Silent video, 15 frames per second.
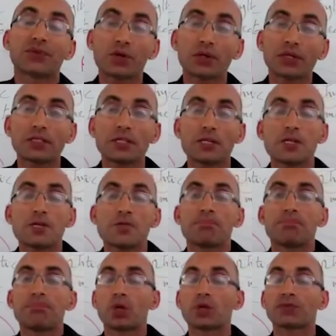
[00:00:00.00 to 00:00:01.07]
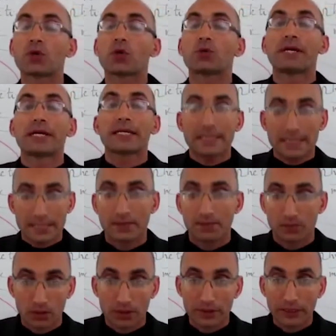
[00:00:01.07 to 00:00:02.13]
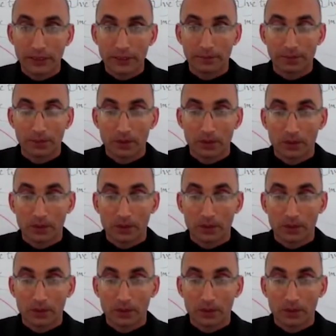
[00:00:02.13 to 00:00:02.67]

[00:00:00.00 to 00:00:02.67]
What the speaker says: for performance, okay,